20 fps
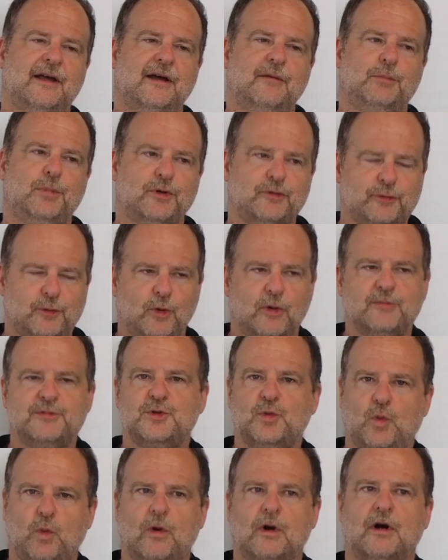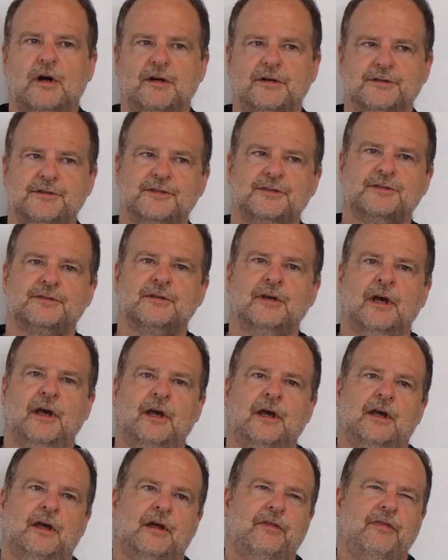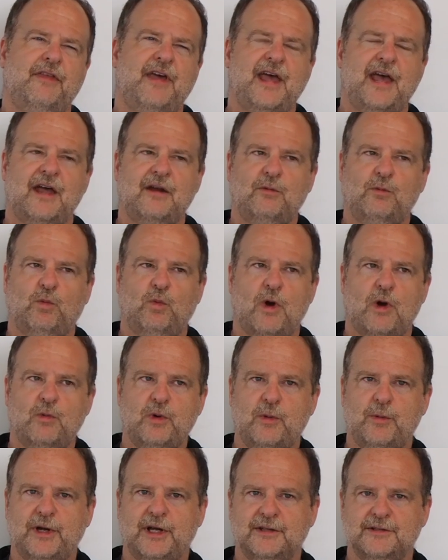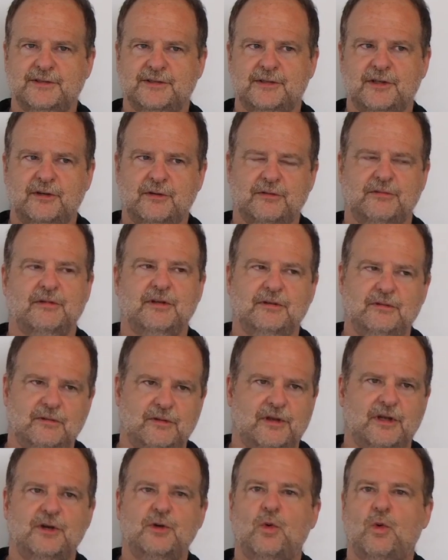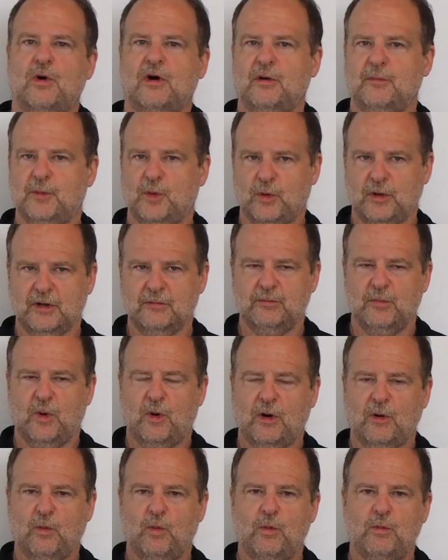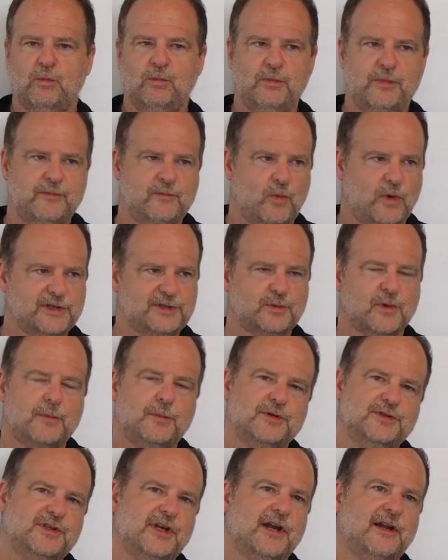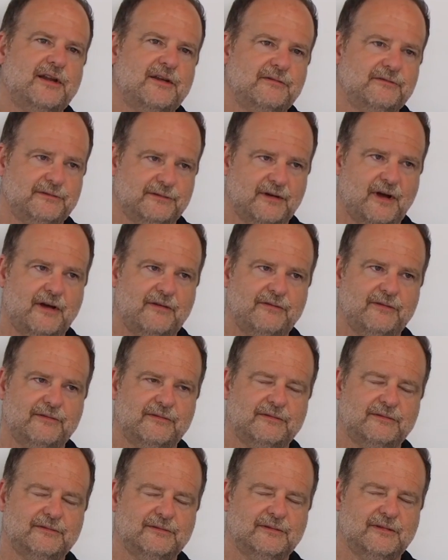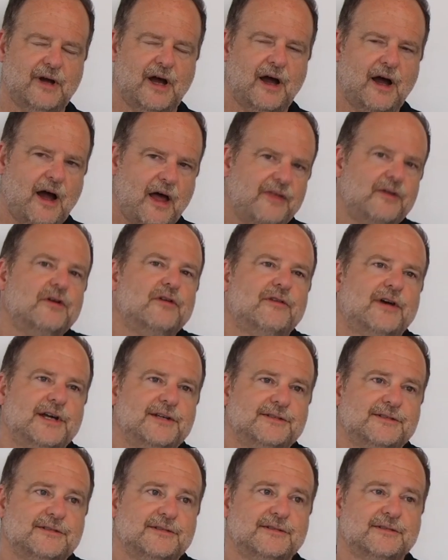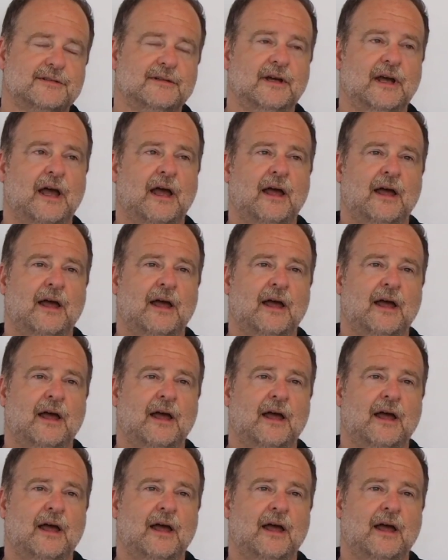performs worse than what we would consider the norm or what's representative of other devices.